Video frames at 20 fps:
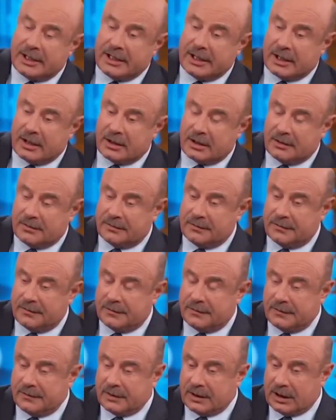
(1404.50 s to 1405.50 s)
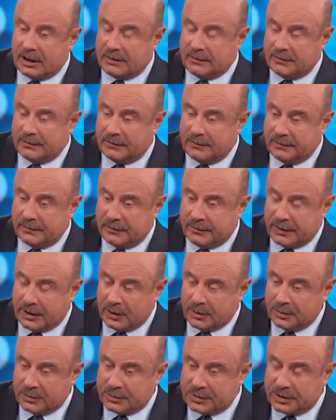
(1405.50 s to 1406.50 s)
care of
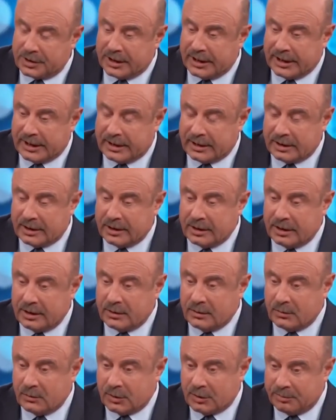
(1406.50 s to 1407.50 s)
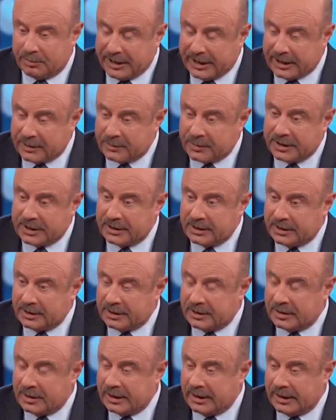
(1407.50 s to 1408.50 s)
those that were
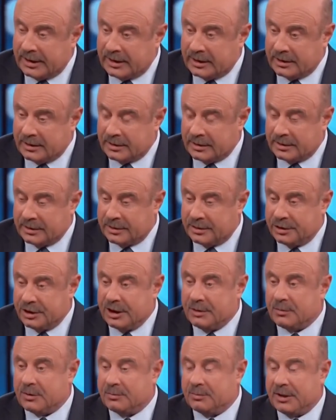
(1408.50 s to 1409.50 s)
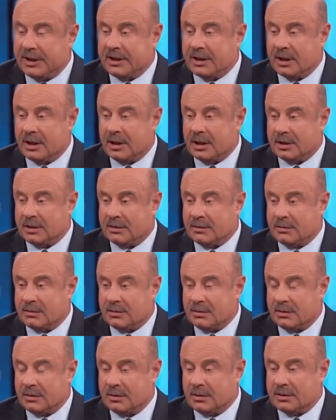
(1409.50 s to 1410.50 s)
bedridden, and she would be gone
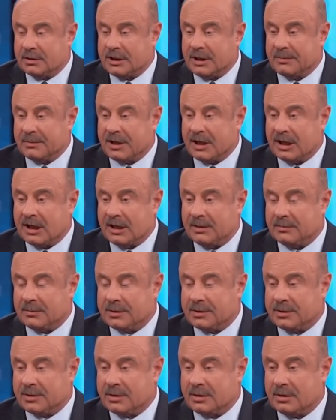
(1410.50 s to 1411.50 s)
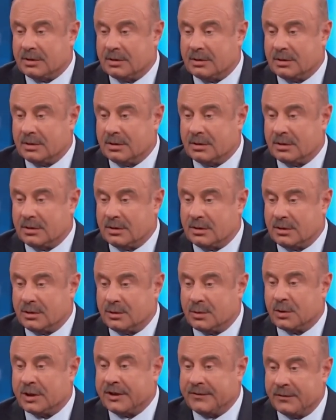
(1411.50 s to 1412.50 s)
sometimes
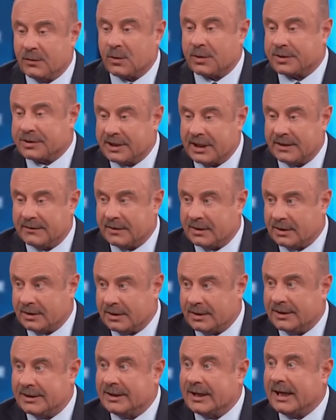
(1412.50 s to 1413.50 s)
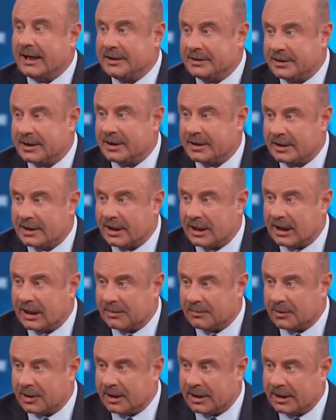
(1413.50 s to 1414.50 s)
24/7, days at a
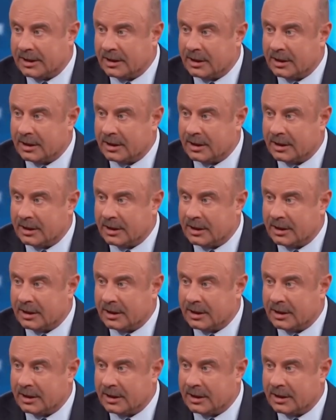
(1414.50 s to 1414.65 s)
time, right?